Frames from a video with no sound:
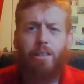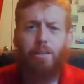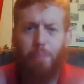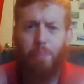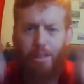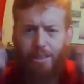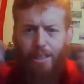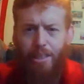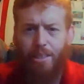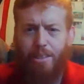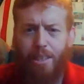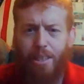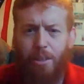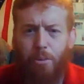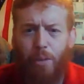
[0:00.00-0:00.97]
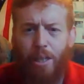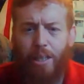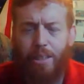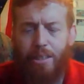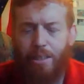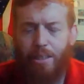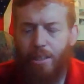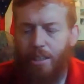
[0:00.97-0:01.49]
mentality
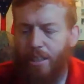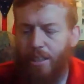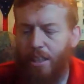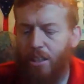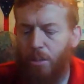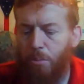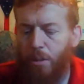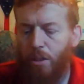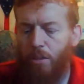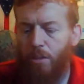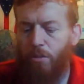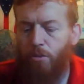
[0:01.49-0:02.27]
when you see some